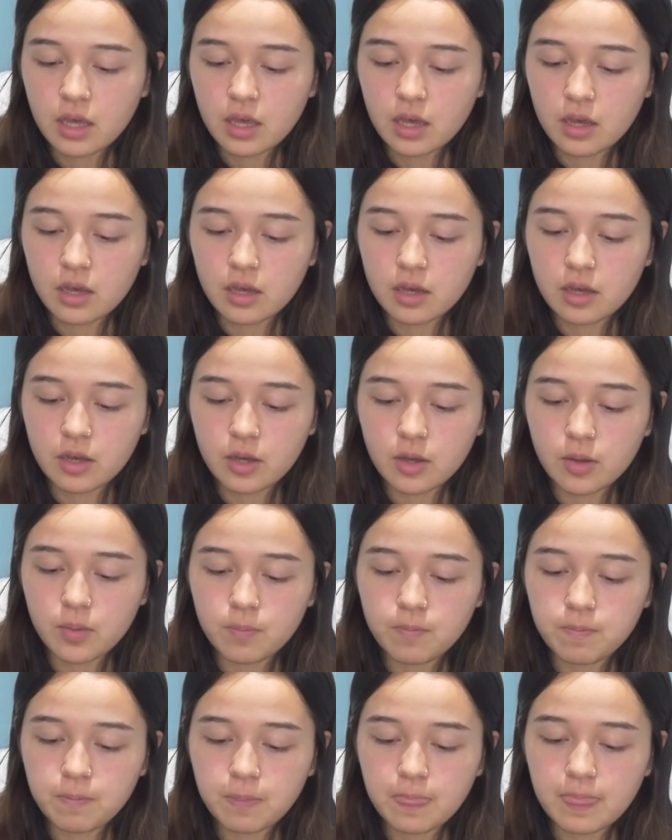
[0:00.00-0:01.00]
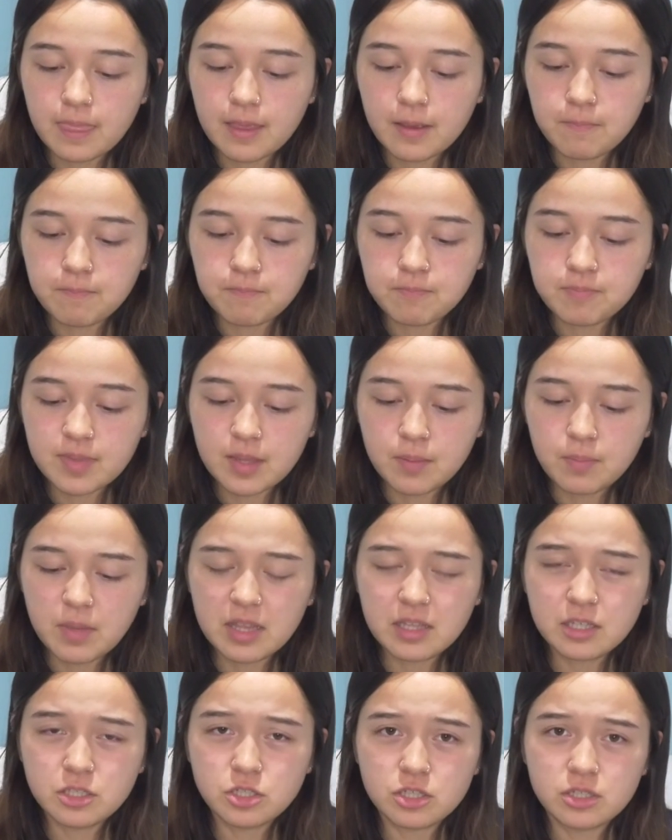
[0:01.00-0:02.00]

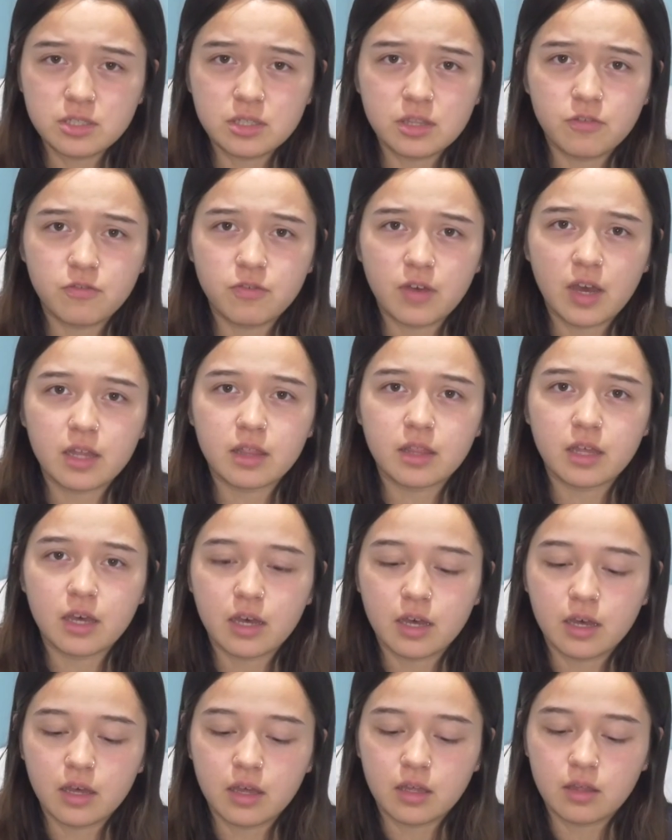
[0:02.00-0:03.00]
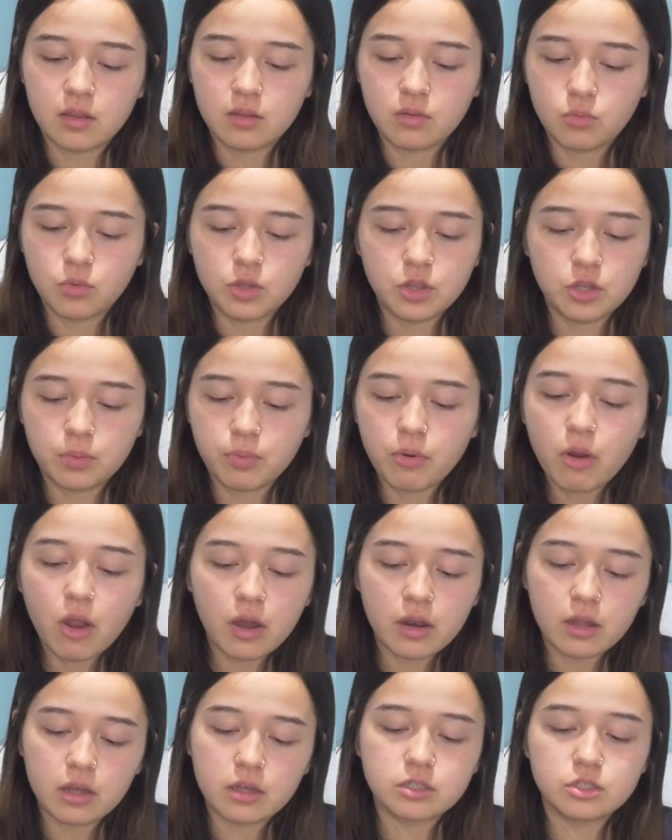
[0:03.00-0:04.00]
mainly stressing the fact that with their
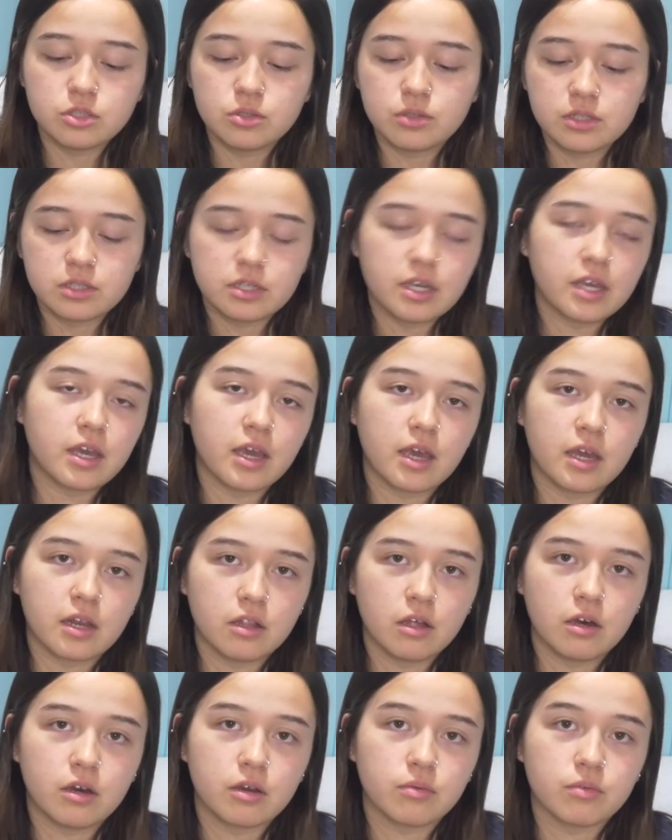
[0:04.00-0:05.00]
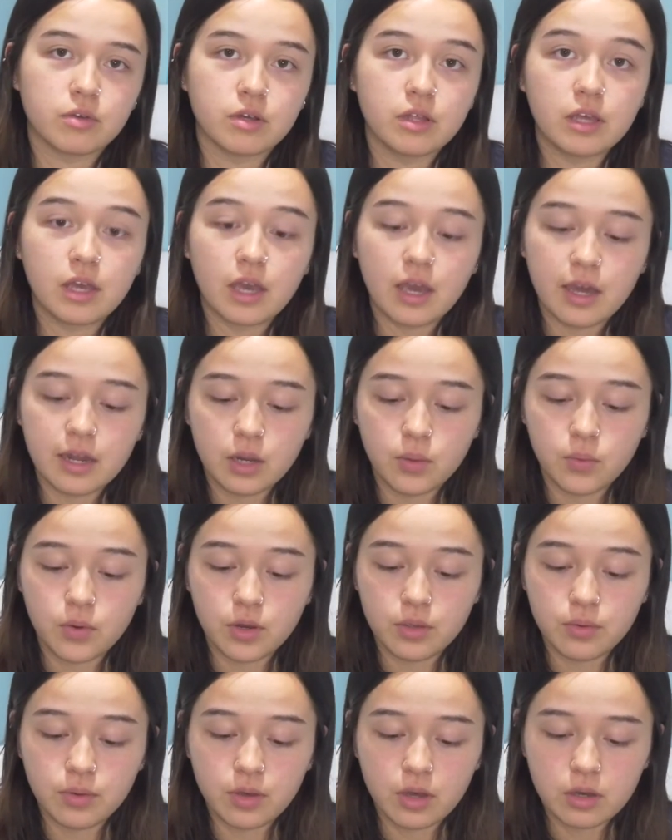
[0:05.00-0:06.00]
products you can take analog really anywhere
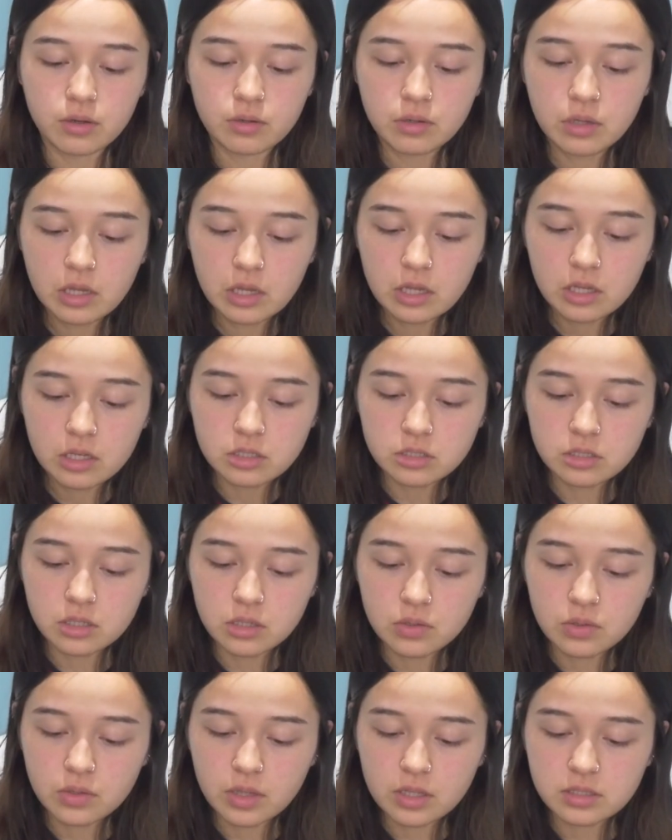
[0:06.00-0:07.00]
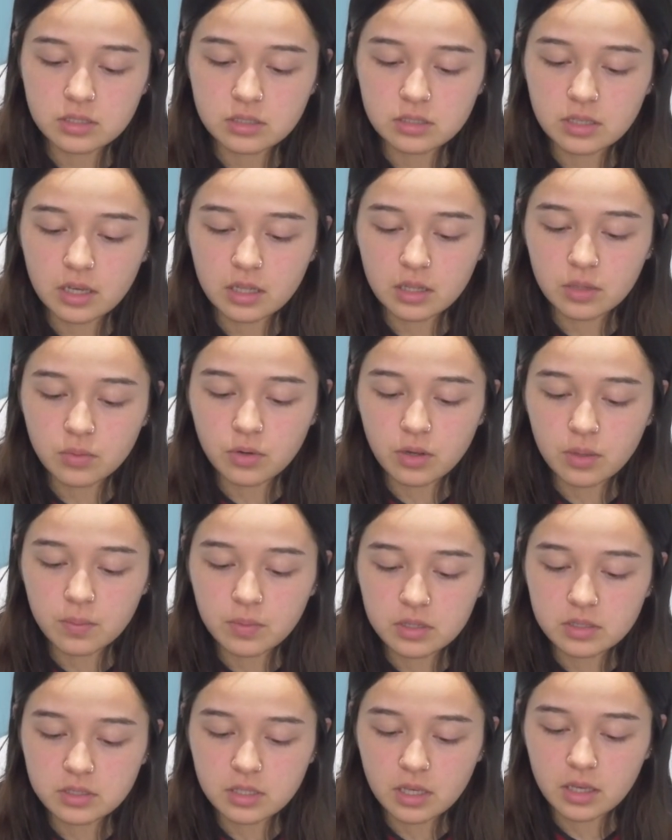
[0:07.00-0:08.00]
you go. So that's exactly where I'm
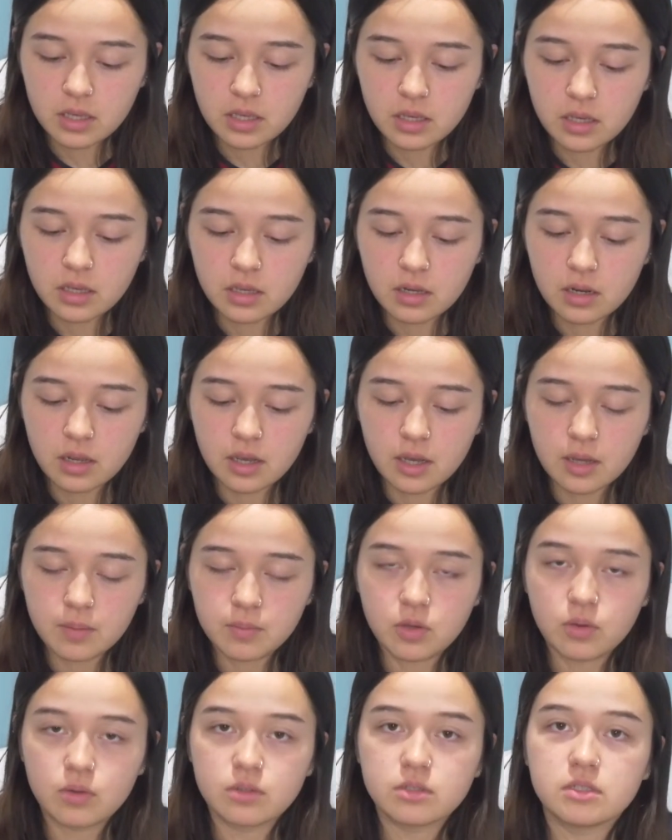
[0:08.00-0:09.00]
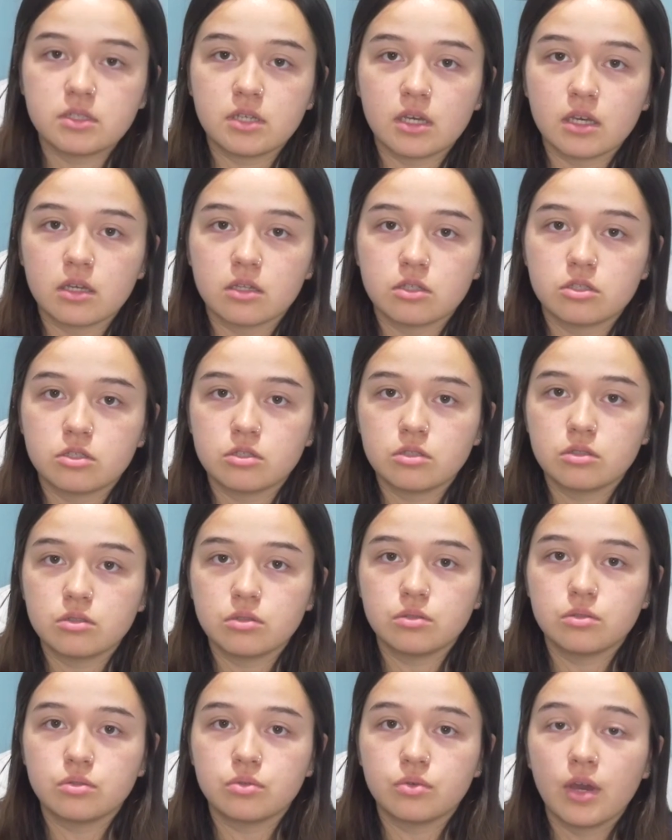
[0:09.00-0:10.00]
going to take it. I'm going to take it
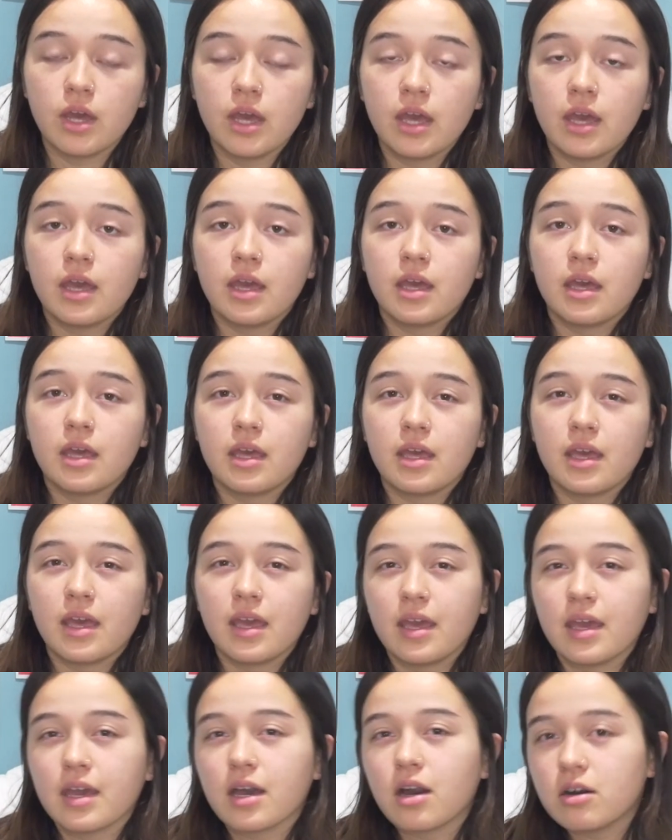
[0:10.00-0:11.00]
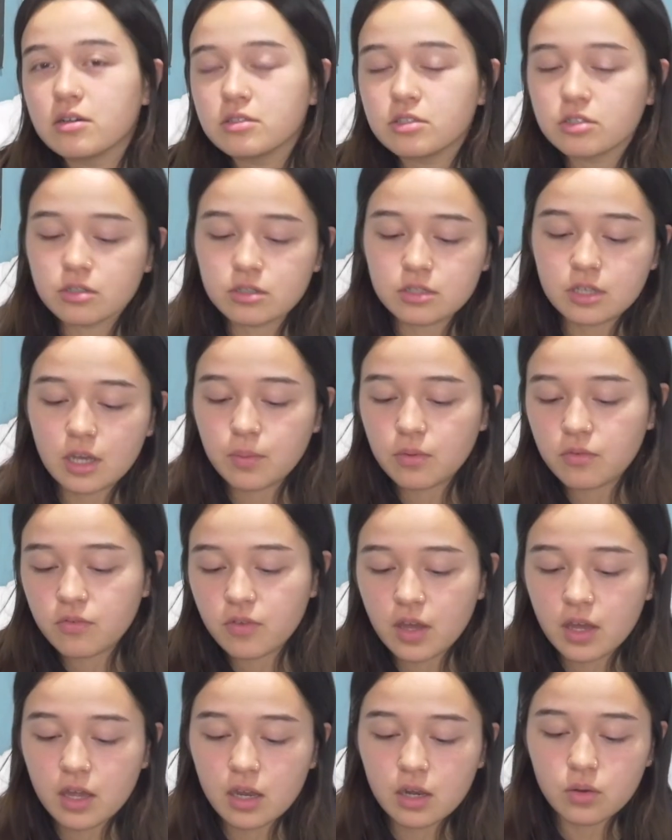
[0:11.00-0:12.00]
to a concert type
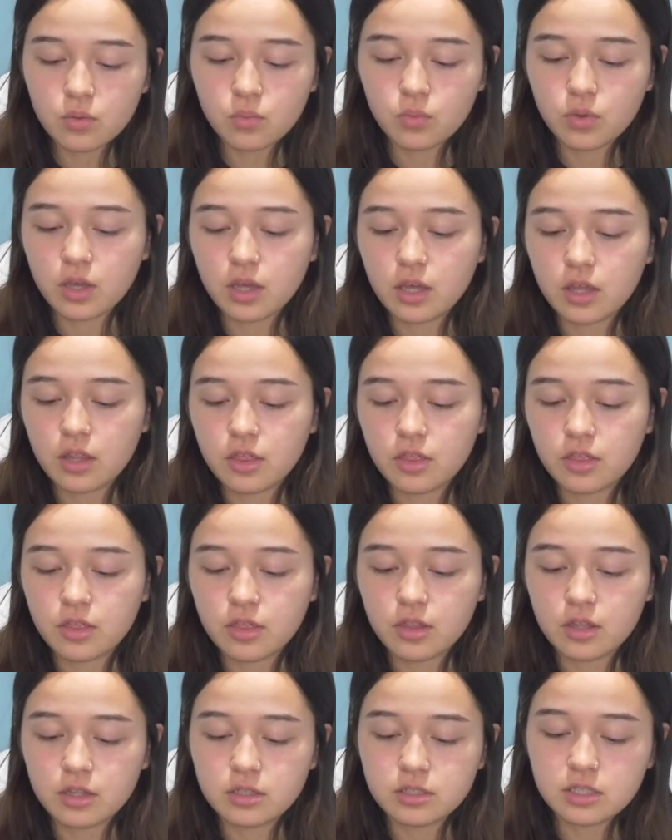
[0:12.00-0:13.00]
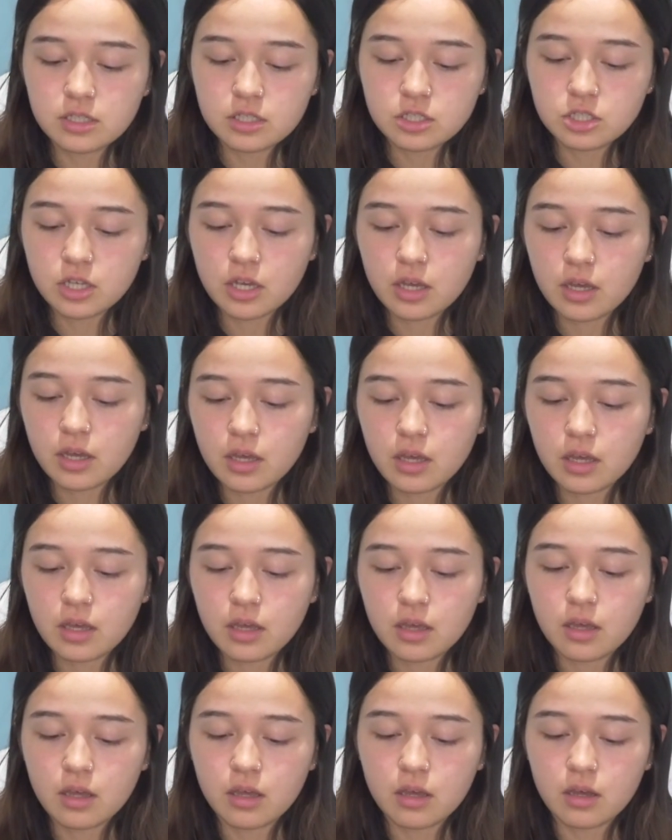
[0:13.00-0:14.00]
event with a DJ,